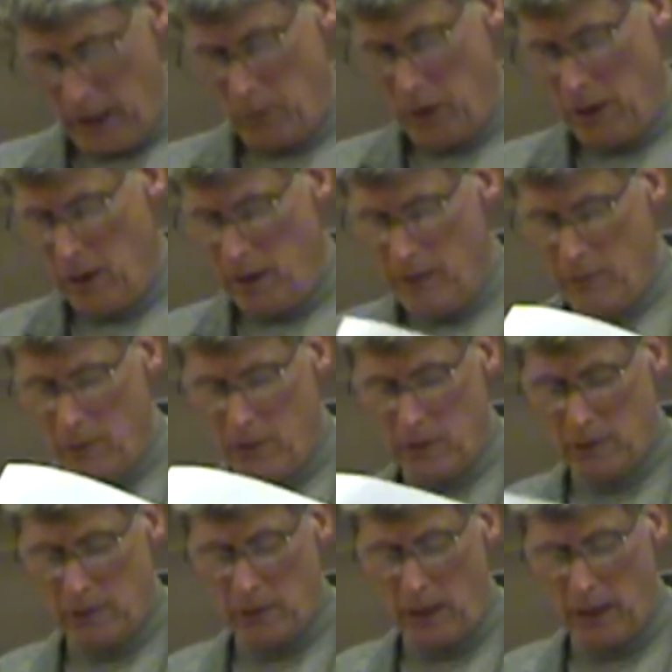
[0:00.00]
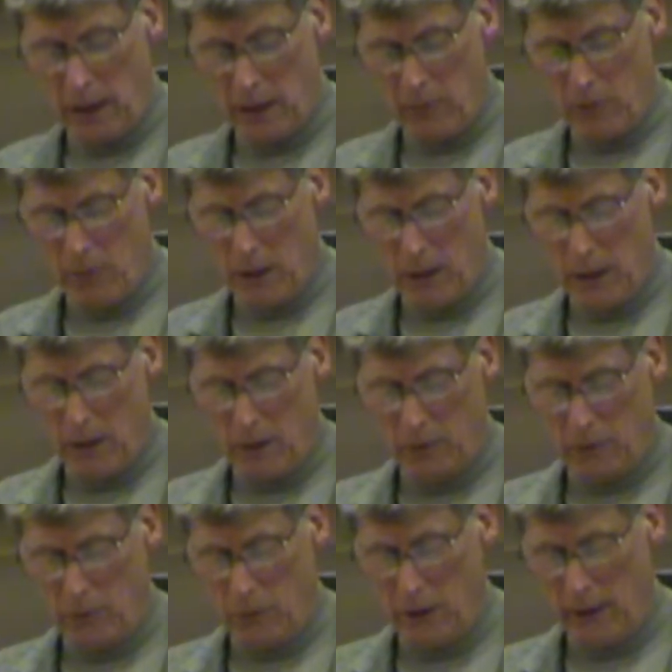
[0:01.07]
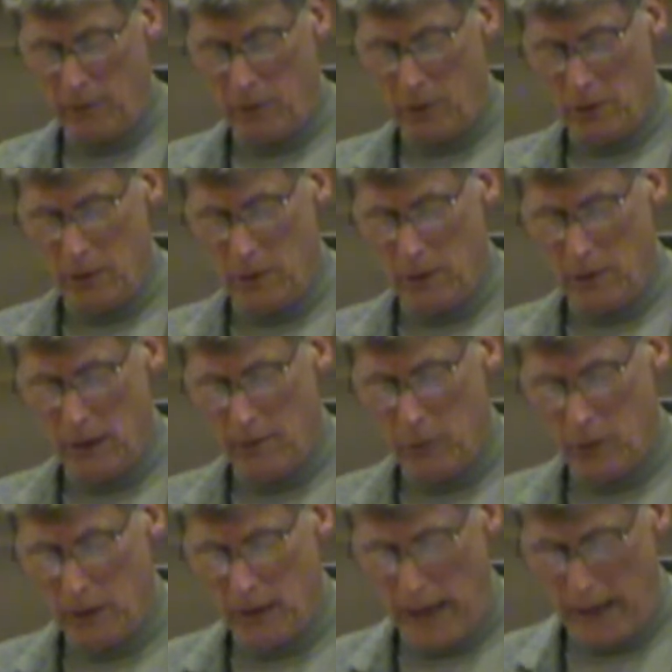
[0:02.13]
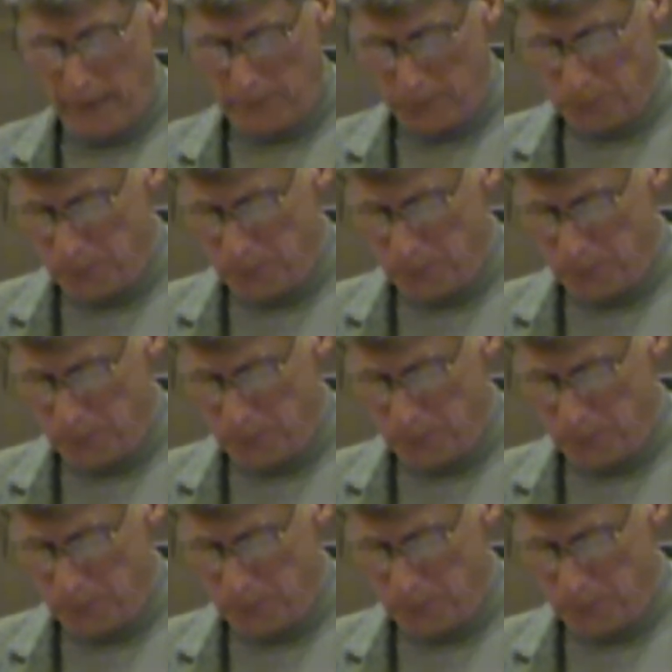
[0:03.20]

and medievalists, like everybody else, will have to learn to live with that.